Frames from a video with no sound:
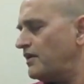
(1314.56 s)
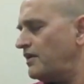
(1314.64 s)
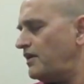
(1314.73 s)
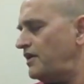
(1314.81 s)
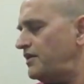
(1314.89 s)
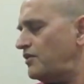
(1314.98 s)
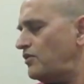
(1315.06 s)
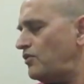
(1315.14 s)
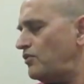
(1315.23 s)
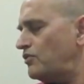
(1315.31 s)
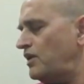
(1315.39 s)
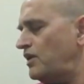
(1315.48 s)
And then
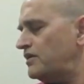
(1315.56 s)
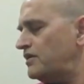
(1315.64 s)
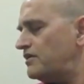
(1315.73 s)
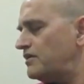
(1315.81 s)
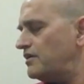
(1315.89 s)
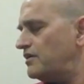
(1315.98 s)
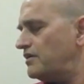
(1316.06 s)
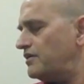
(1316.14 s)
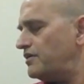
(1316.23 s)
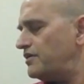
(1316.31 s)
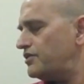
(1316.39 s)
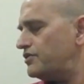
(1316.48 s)
hold 1,
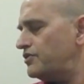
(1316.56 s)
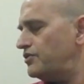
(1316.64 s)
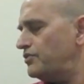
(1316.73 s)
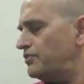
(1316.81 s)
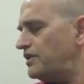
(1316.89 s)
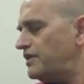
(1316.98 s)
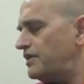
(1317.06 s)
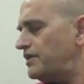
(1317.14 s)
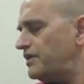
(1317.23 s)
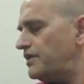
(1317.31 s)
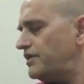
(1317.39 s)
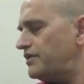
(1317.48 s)
2,
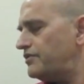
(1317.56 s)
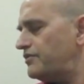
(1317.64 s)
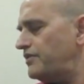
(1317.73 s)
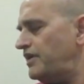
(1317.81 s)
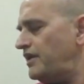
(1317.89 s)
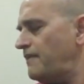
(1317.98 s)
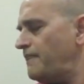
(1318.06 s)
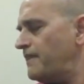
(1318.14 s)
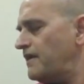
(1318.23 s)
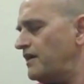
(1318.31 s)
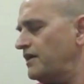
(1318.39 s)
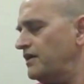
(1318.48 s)
3.
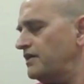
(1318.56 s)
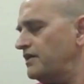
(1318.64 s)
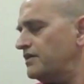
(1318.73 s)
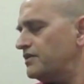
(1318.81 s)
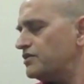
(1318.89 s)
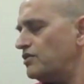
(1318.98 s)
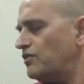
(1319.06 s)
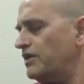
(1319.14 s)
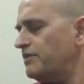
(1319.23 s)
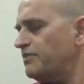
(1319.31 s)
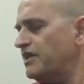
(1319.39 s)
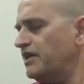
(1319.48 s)

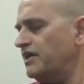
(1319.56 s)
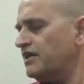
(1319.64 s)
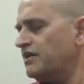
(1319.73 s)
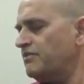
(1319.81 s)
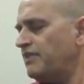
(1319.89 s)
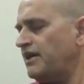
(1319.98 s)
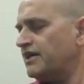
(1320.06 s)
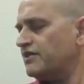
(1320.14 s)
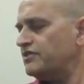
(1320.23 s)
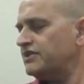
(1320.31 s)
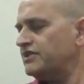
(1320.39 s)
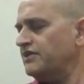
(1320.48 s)
Slowly breathing in, come back to
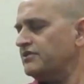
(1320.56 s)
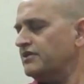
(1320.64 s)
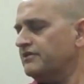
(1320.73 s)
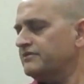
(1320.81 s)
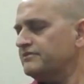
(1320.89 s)
the center.